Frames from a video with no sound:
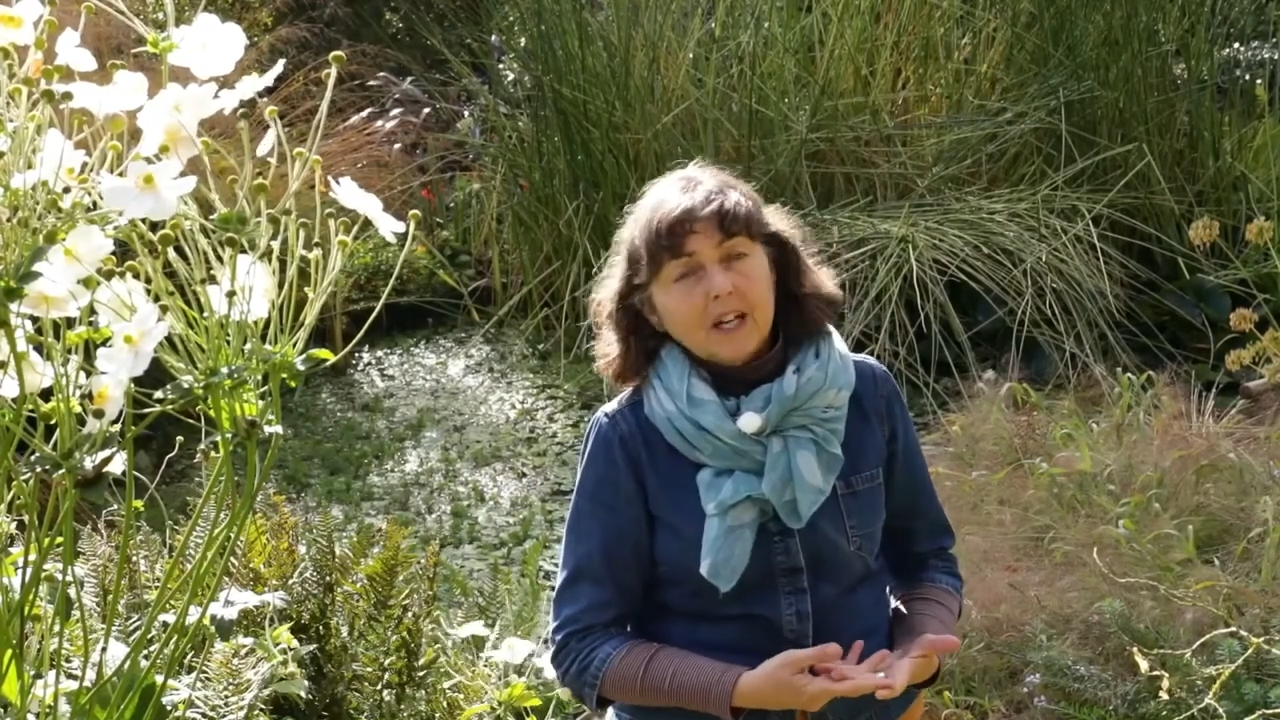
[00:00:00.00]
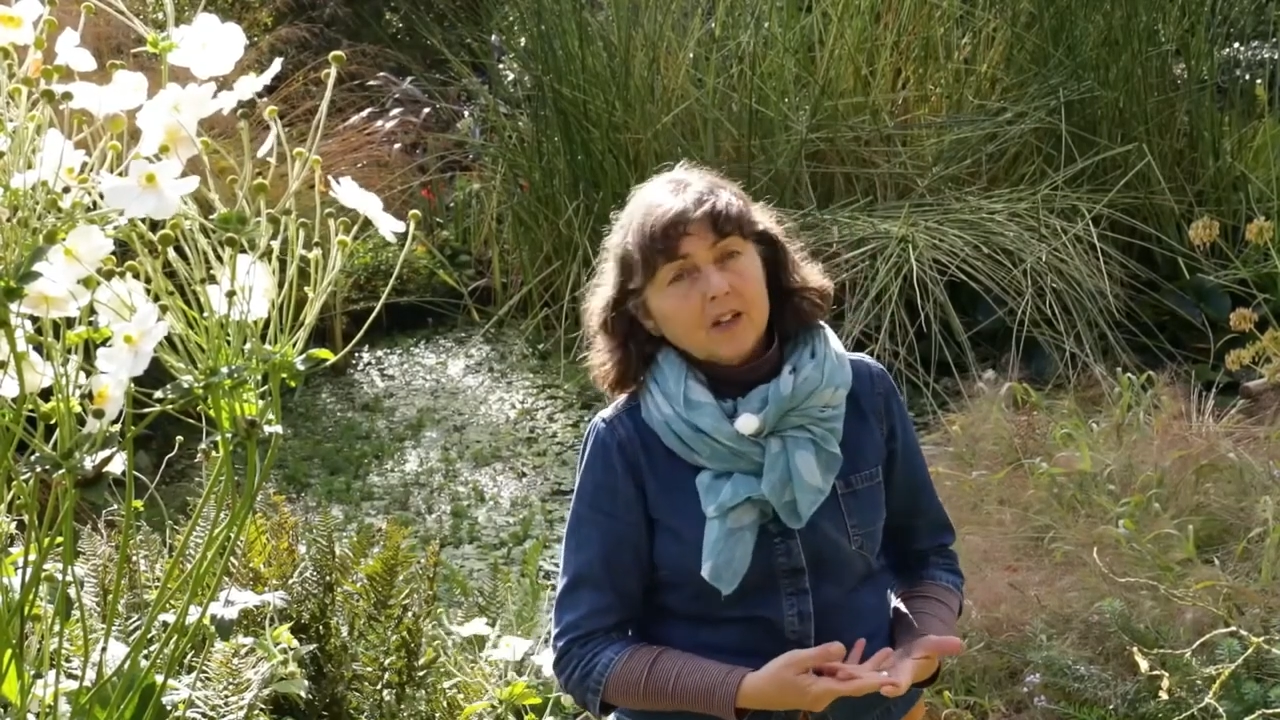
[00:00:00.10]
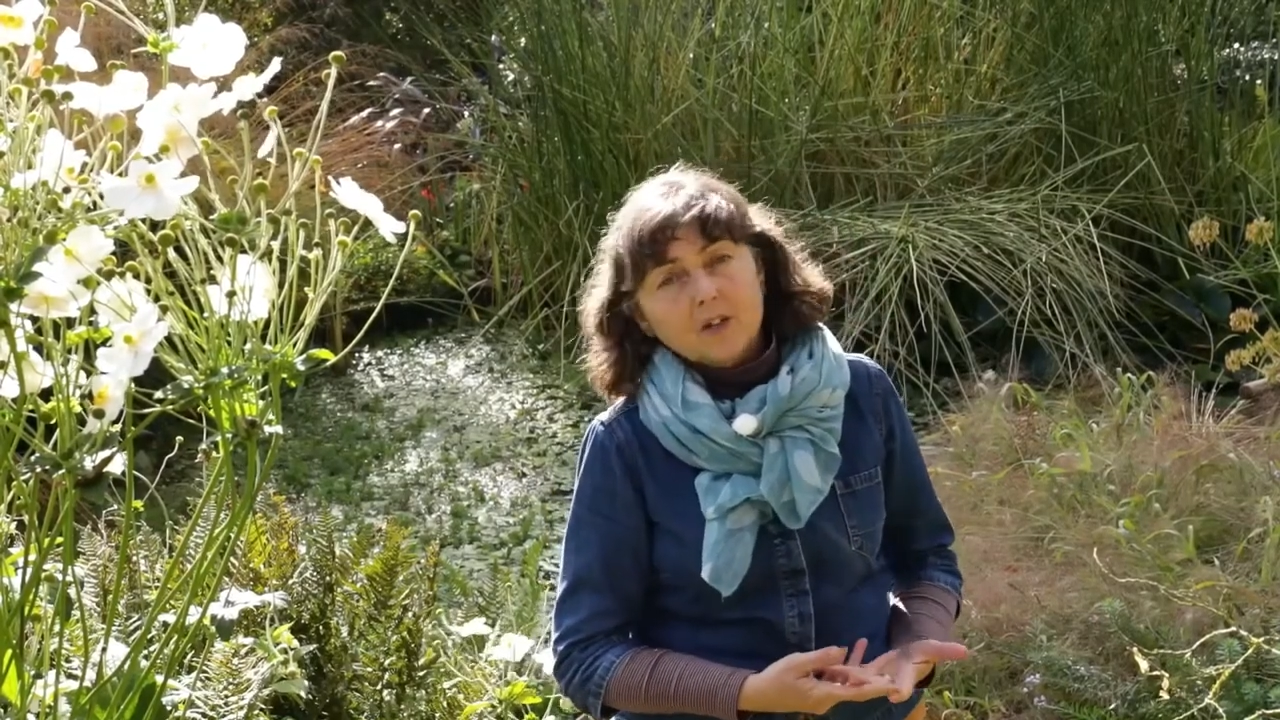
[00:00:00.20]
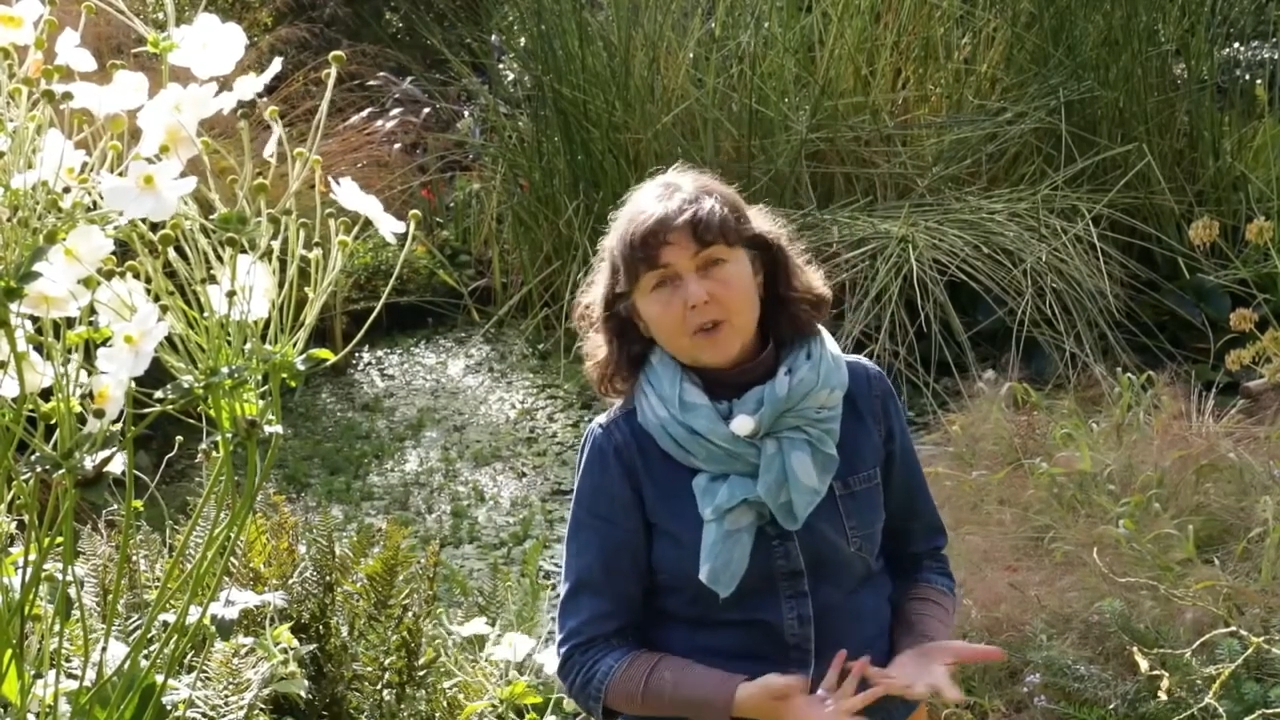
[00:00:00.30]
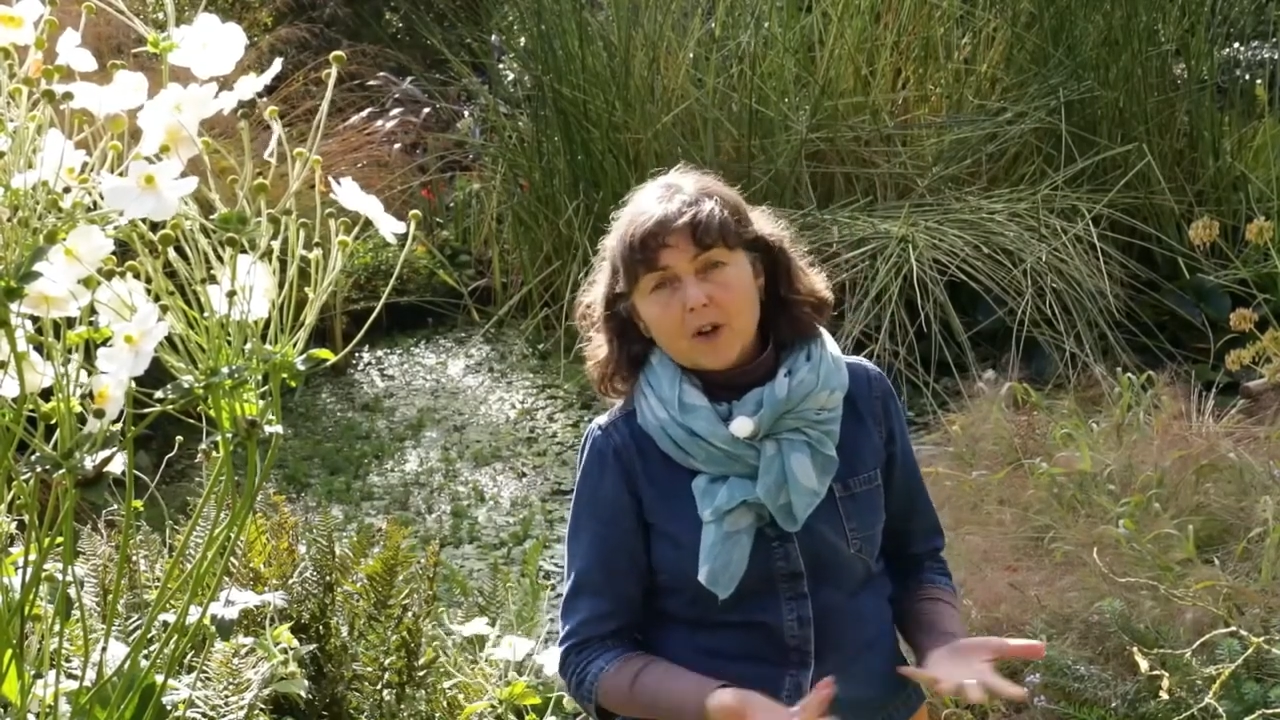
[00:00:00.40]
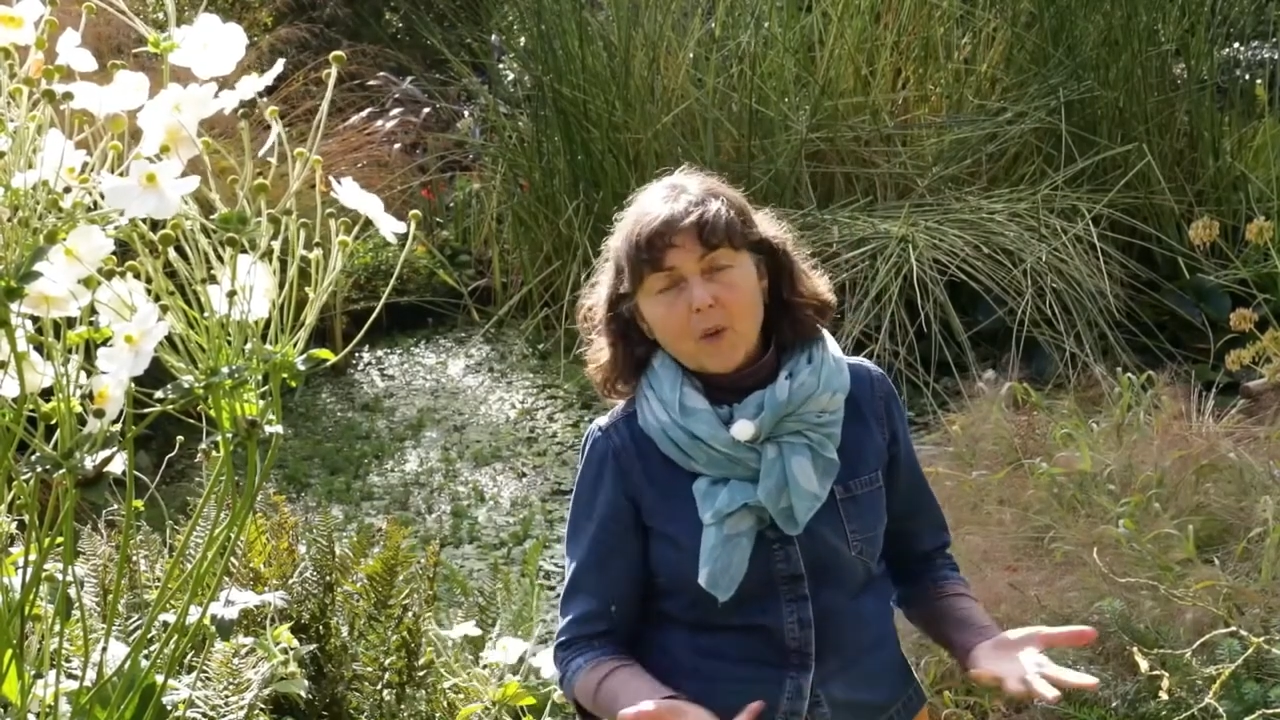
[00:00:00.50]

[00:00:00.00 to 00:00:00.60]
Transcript: a very